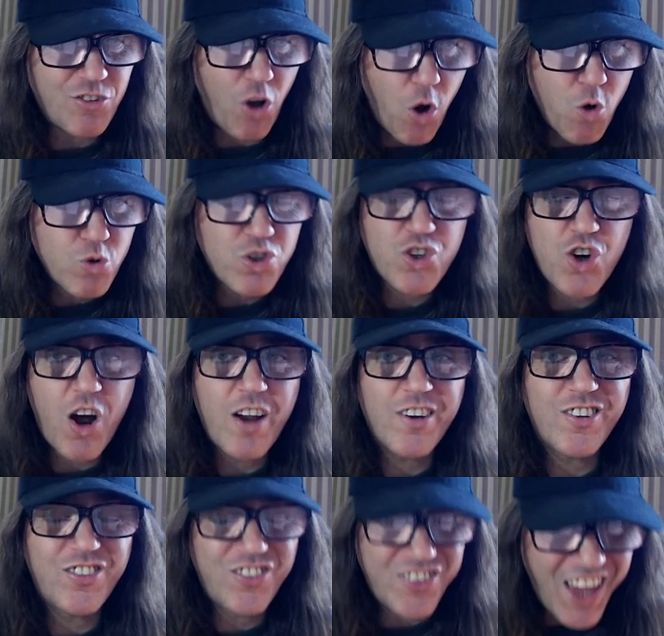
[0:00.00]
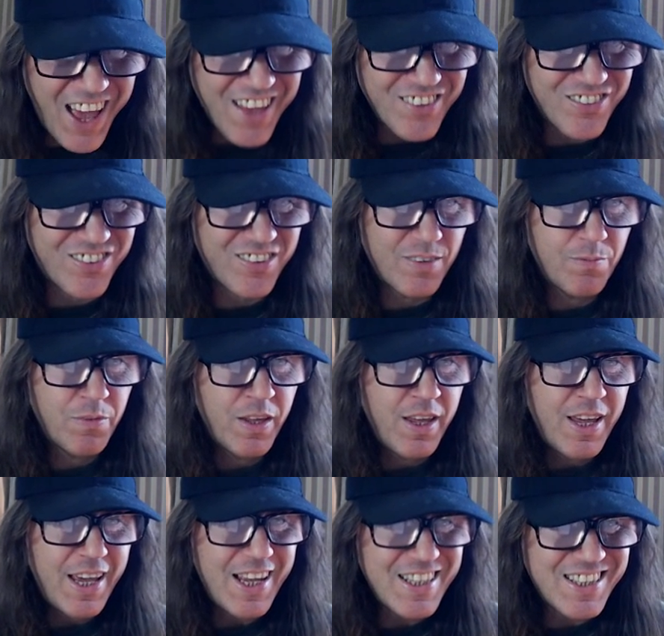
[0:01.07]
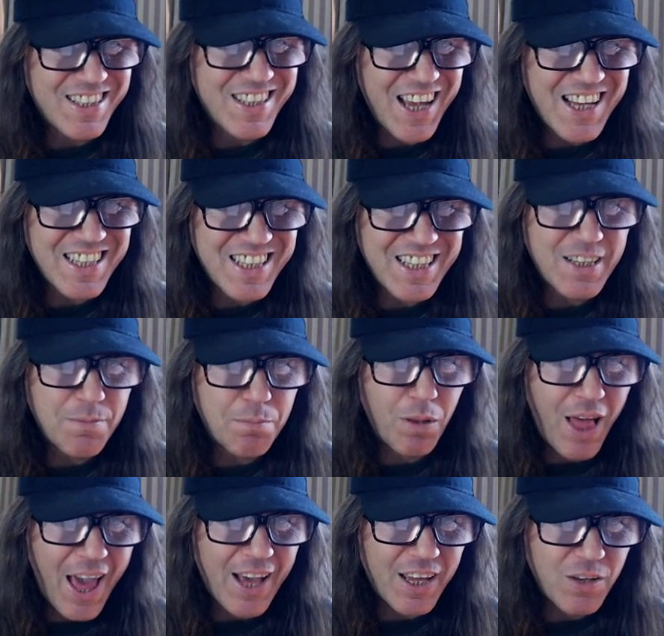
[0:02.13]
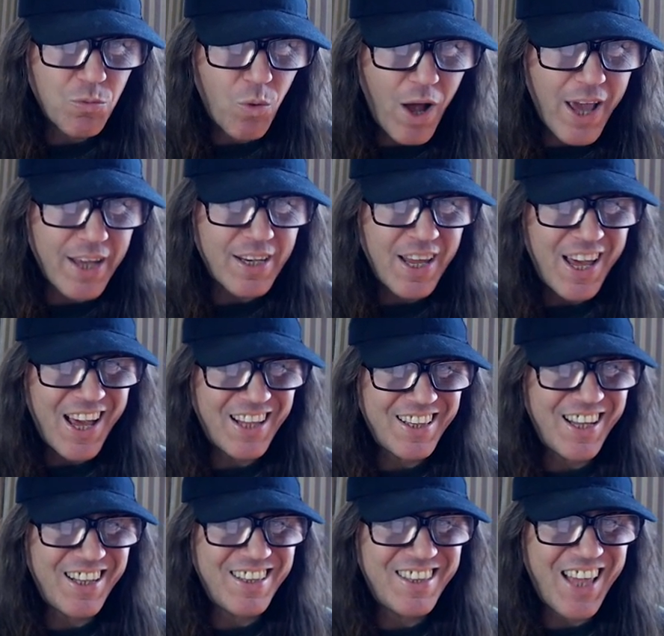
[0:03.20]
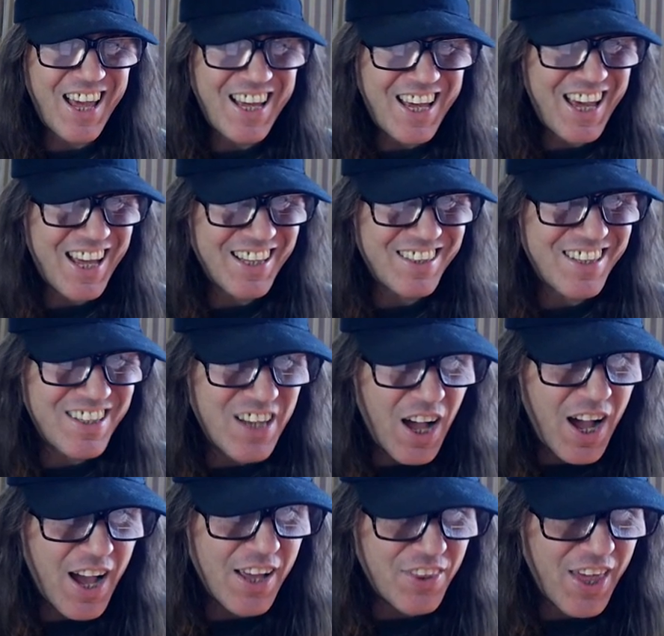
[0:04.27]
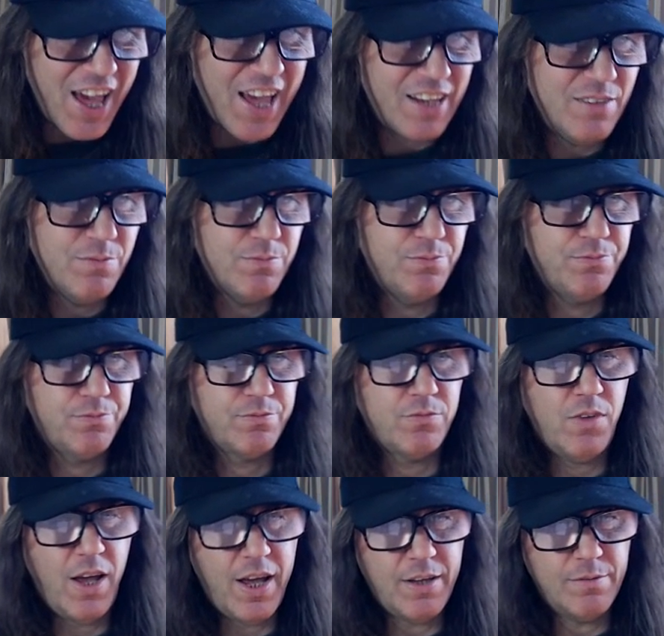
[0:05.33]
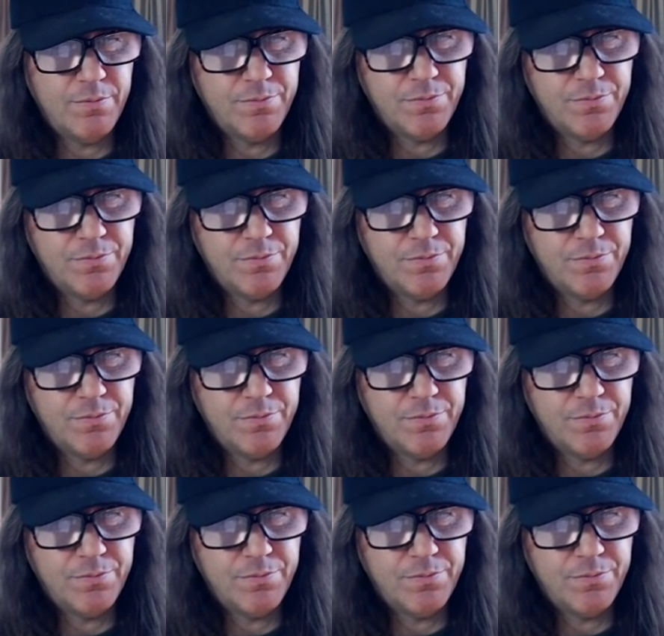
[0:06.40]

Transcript: own charter says. It says it in black and white, and they, they can't deny that. Right?